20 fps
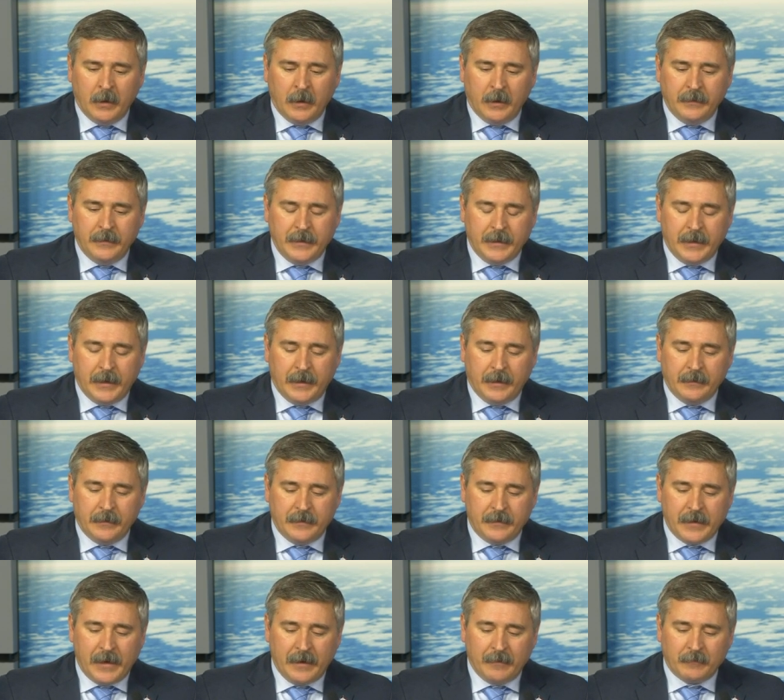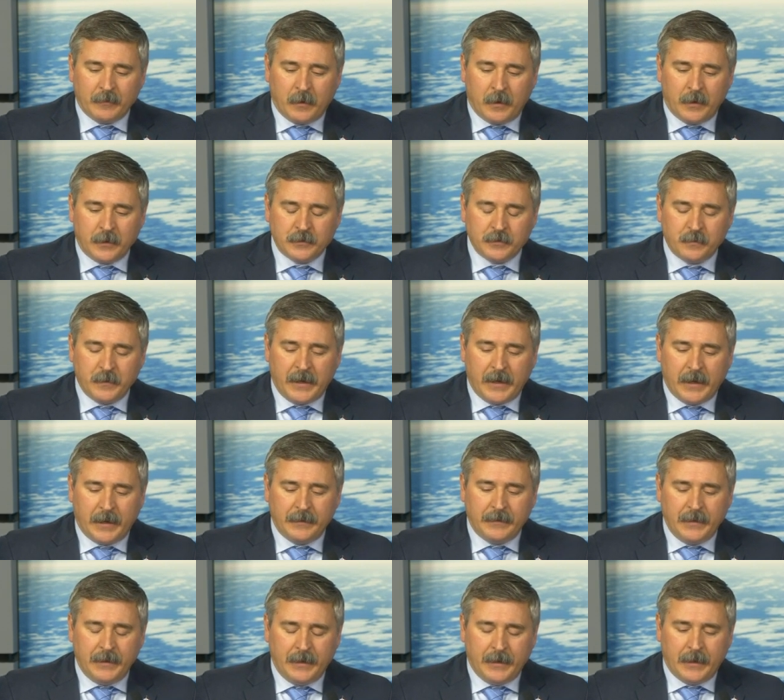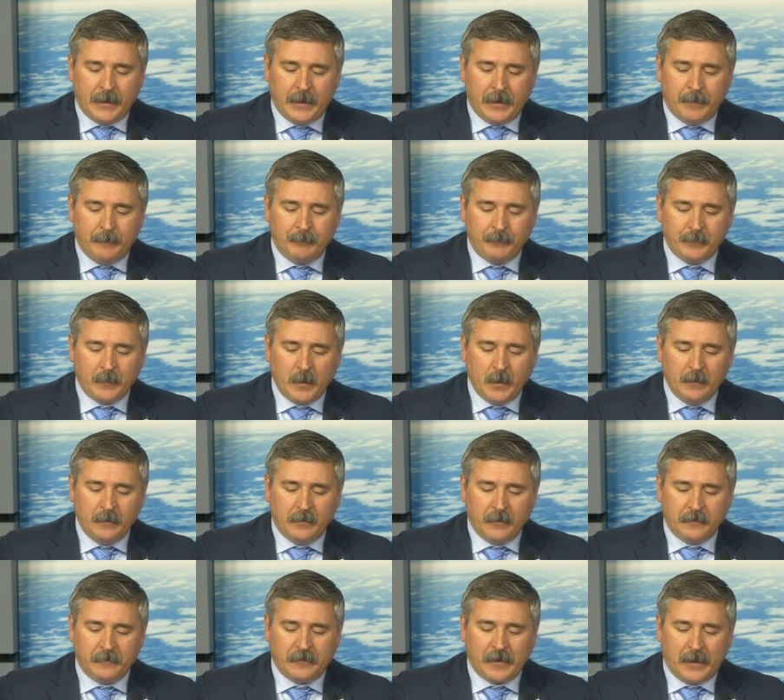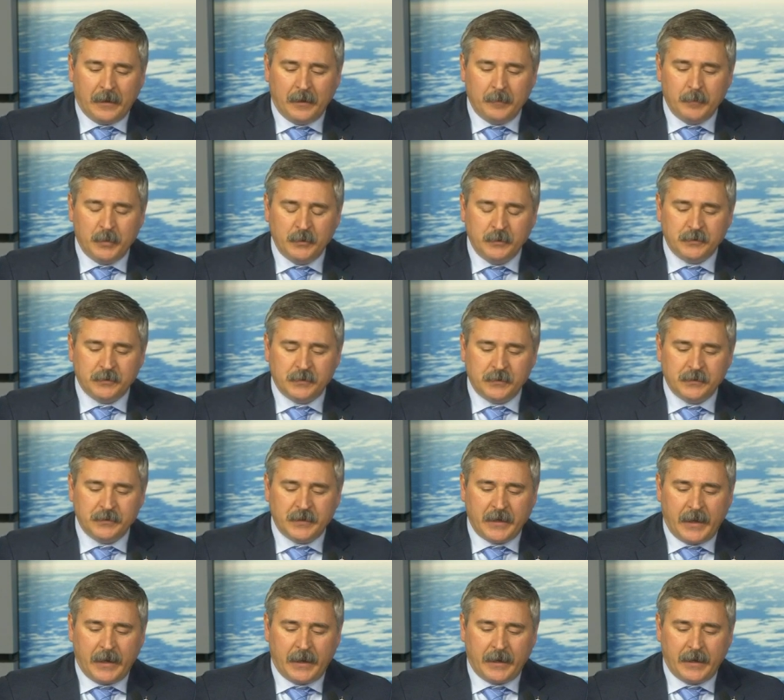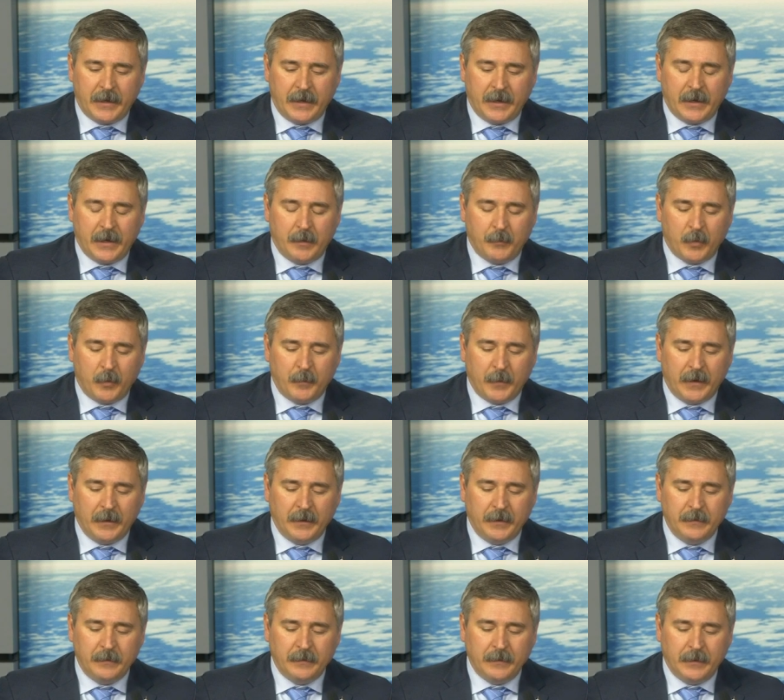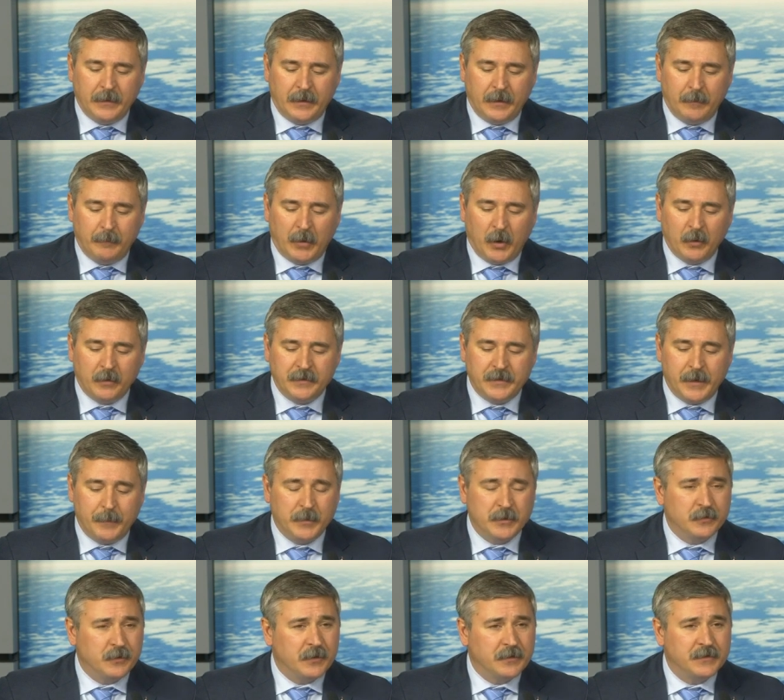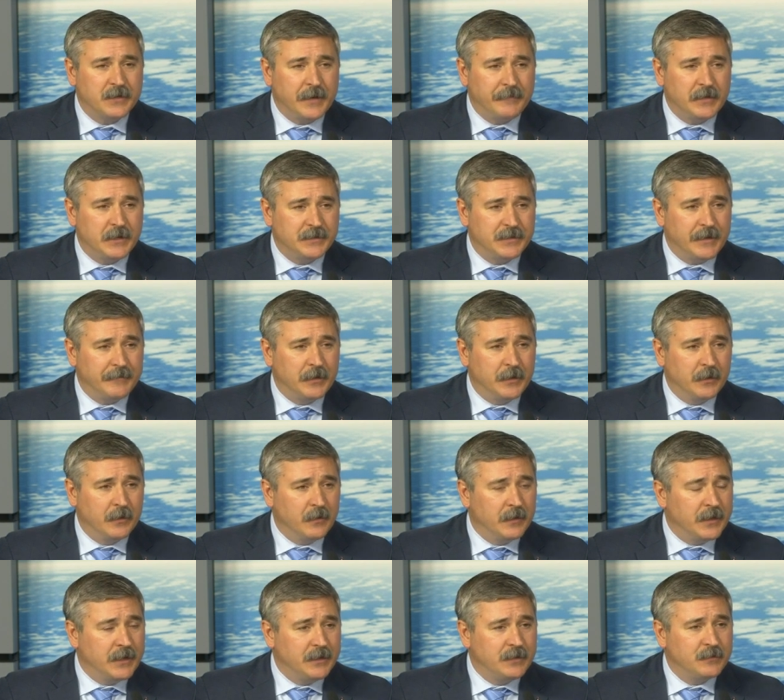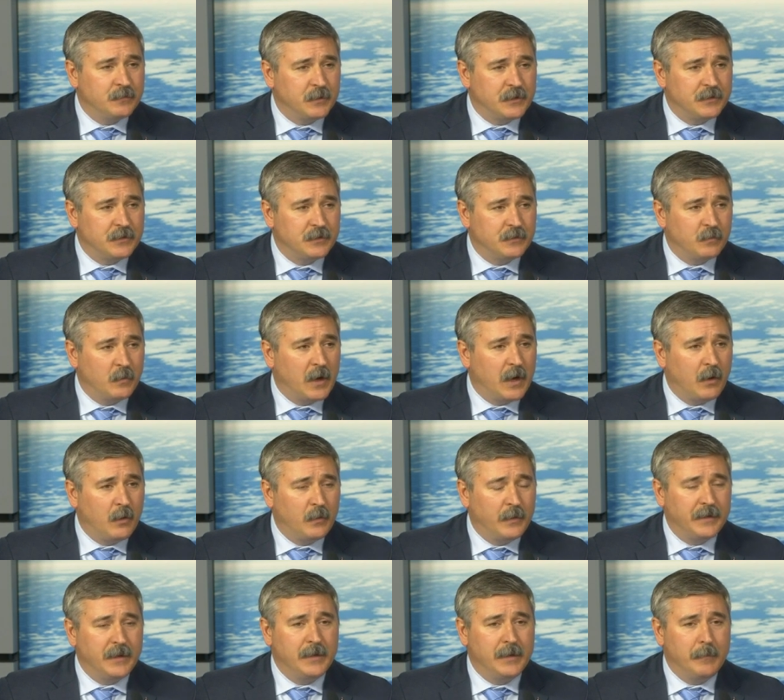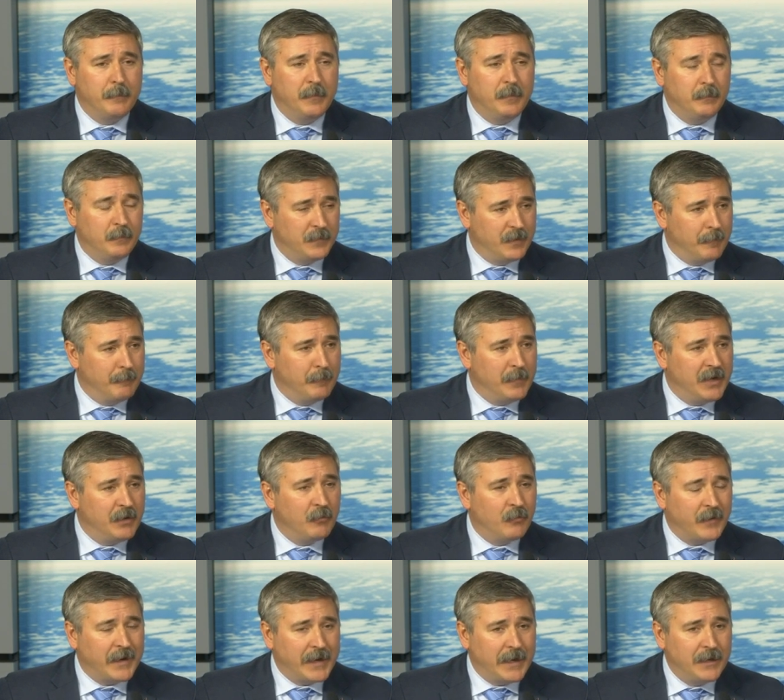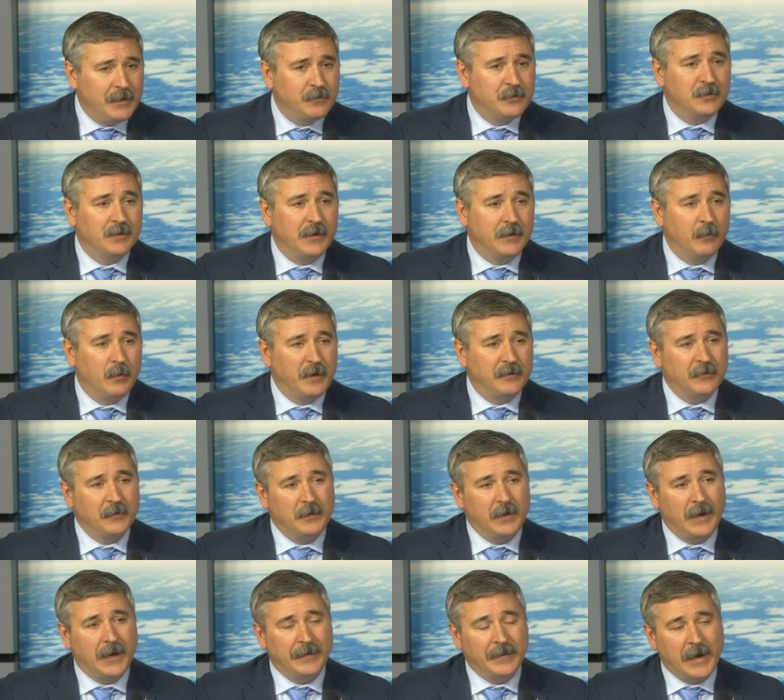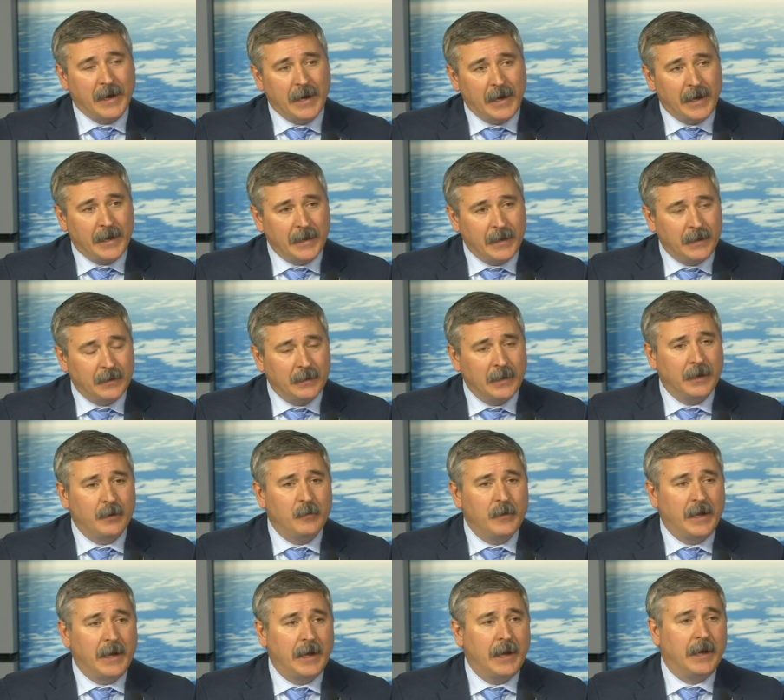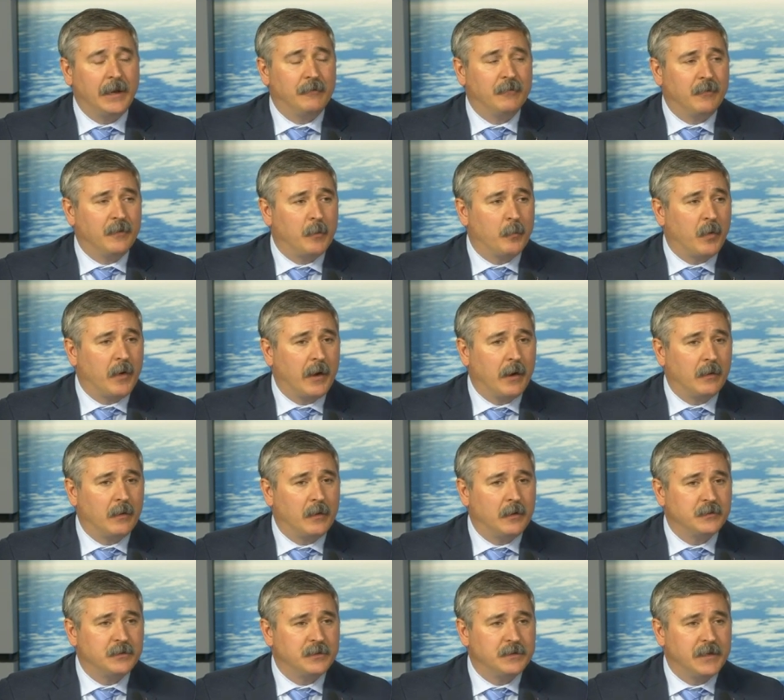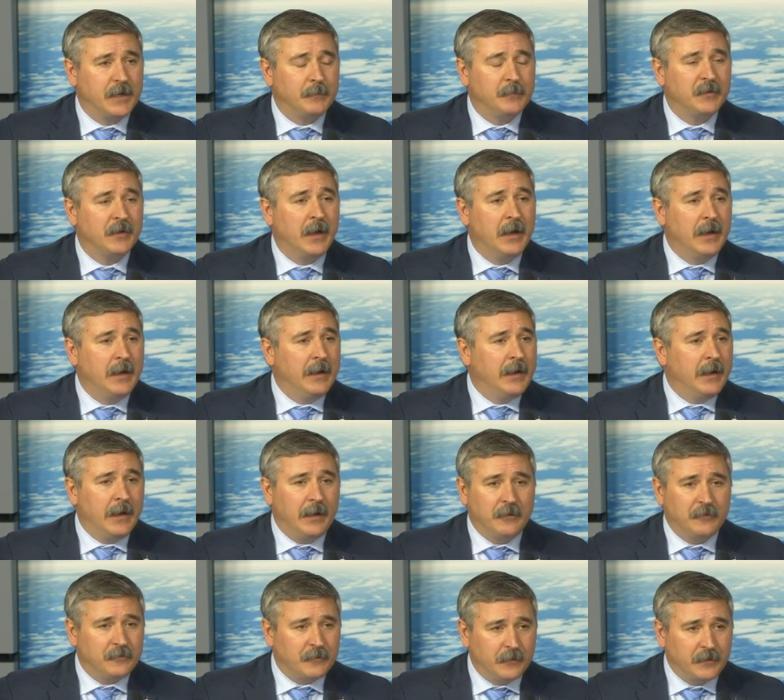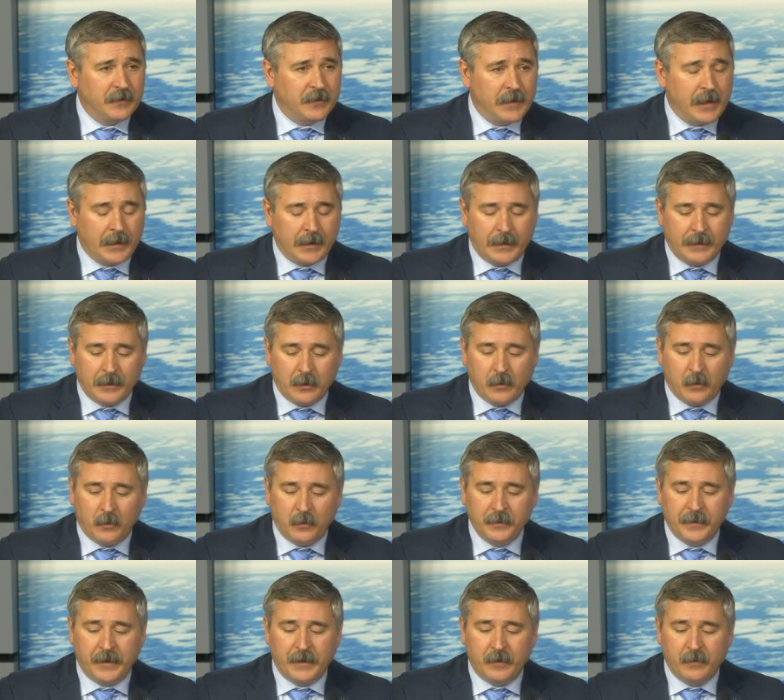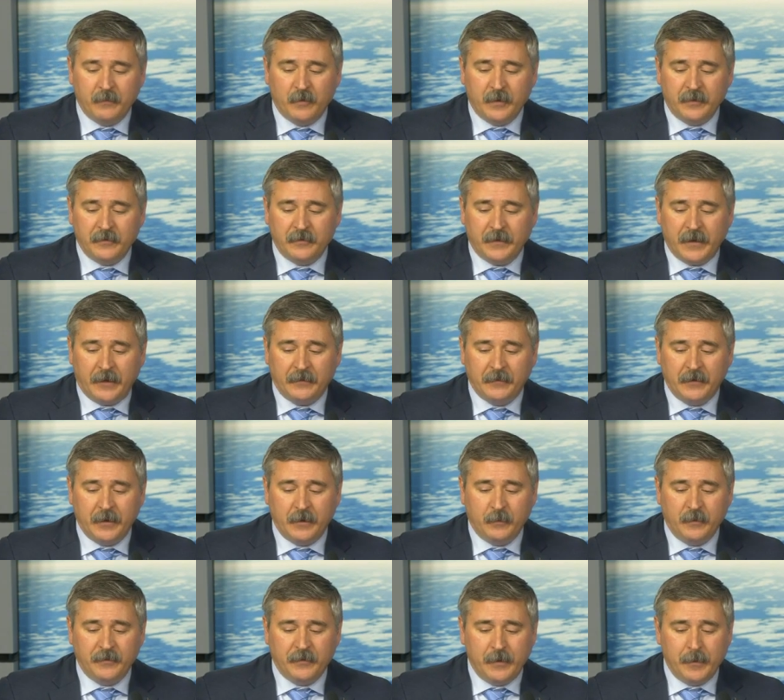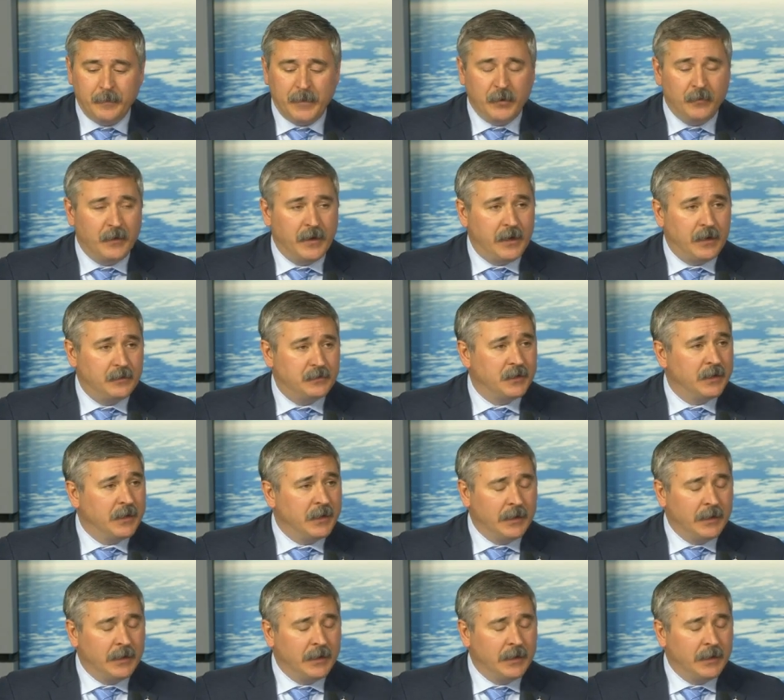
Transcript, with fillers: The day of launch, we had the solid boosters. They had a propellant bulk temperature of 77 degrees, which is well within the mid-range. It wasn't on the hot end like we had for the prior launch attempt, and it's certainly not on the cold end of what's tested. It was in the mid-range.